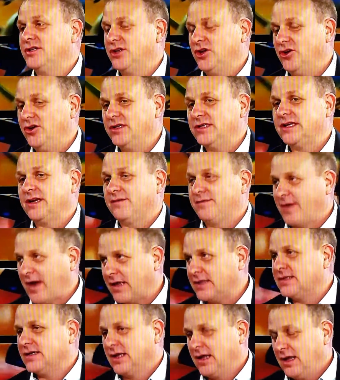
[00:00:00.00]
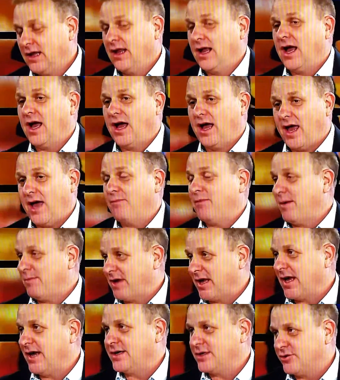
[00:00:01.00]
news. In fact, our
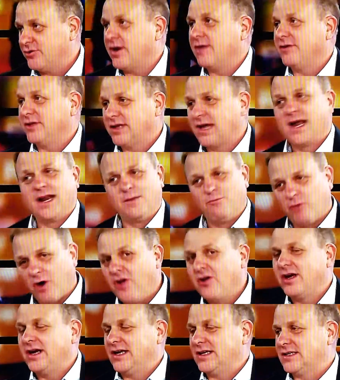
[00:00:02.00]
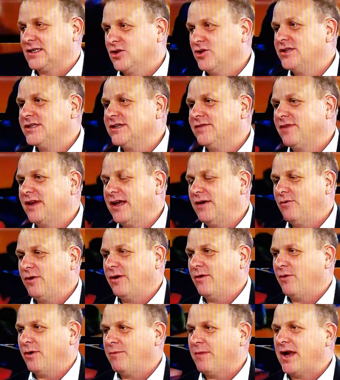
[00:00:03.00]
publication Travel Daily broke it exclusively.
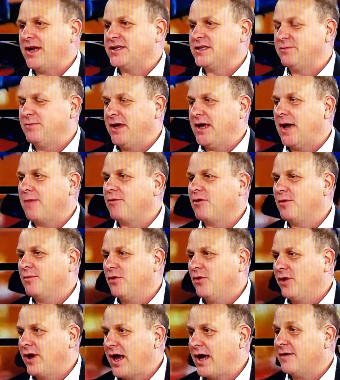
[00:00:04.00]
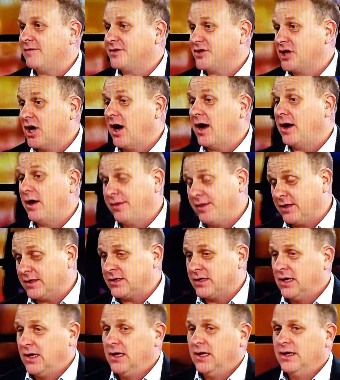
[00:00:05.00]
We managed to pick up a report out of China that
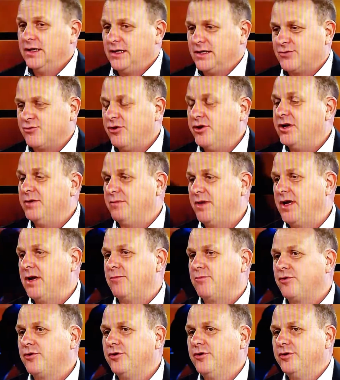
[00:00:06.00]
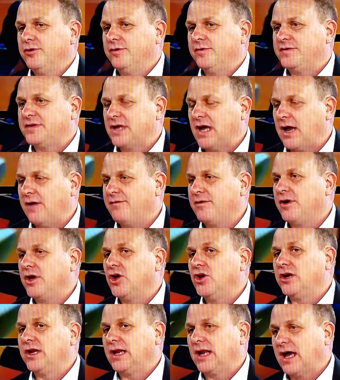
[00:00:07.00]
this route had been approved very
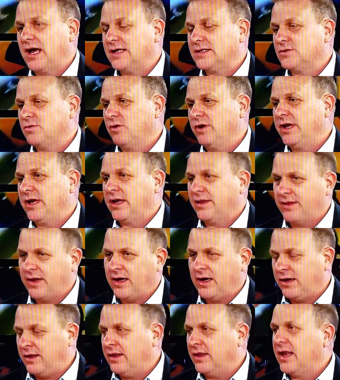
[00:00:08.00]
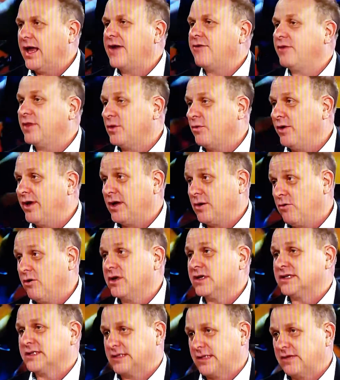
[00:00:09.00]
early last week, and then later in the week
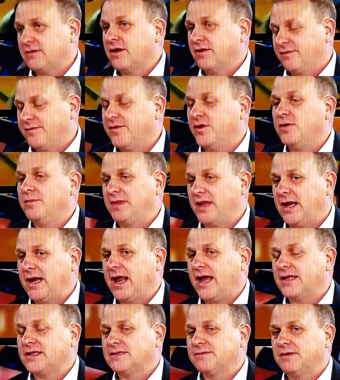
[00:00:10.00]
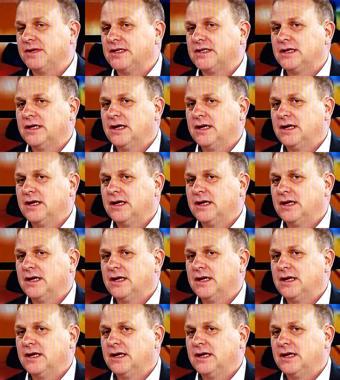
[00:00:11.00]
Qantas confirmed the announcement.